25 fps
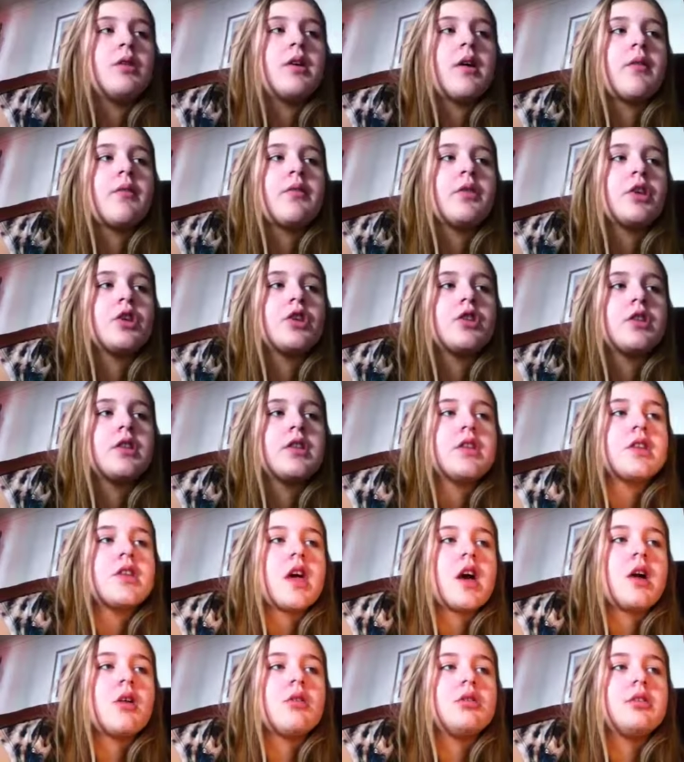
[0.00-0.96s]
give you
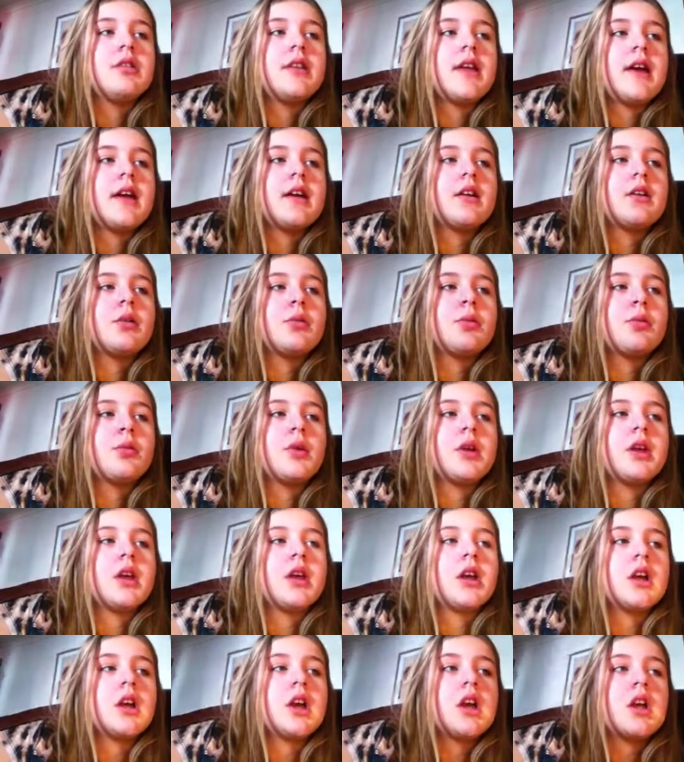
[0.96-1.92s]
till next
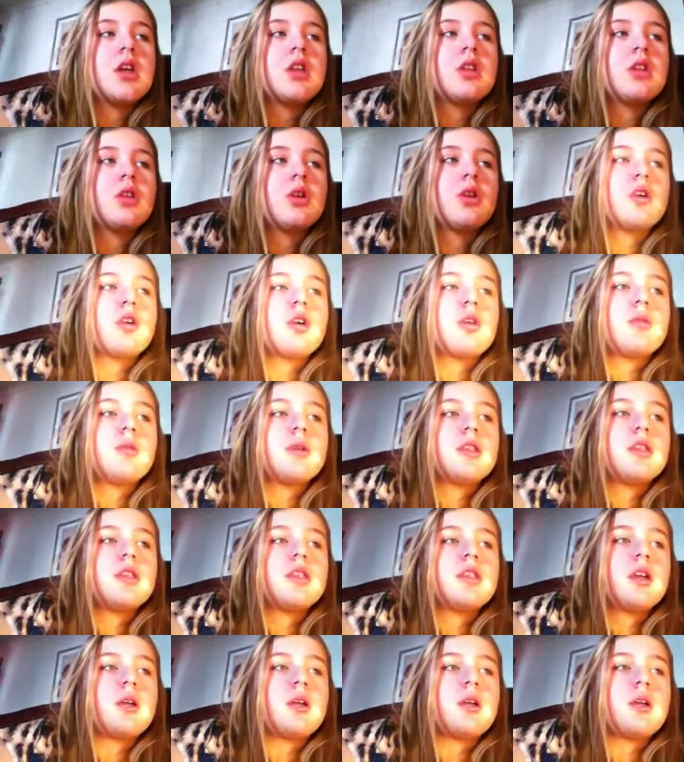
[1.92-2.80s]
week comment